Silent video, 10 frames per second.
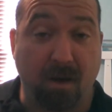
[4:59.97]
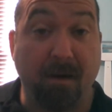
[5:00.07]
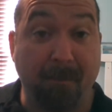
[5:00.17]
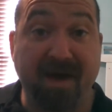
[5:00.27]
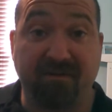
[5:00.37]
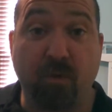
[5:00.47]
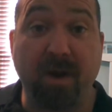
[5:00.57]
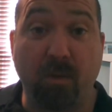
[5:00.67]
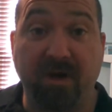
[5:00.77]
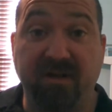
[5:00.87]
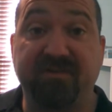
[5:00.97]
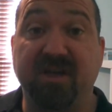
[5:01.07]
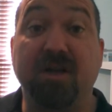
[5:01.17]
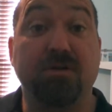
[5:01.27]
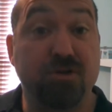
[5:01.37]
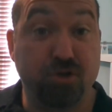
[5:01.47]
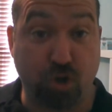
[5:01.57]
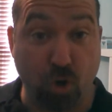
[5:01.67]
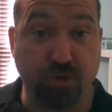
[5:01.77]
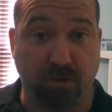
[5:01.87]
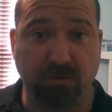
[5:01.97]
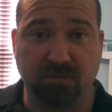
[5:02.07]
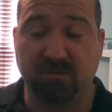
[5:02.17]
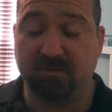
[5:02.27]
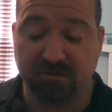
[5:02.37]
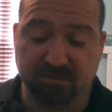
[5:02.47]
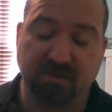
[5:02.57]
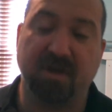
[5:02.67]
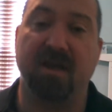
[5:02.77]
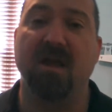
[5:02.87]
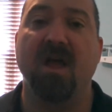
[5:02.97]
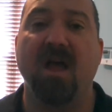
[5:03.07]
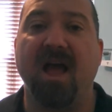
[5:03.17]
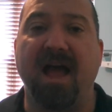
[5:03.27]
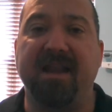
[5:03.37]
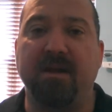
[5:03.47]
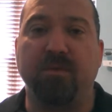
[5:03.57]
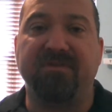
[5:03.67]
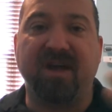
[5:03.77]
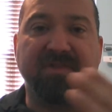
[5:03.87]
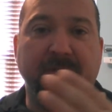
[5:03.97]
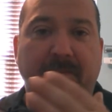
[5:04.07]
amount of weight one lifted total, okay, and then we've got the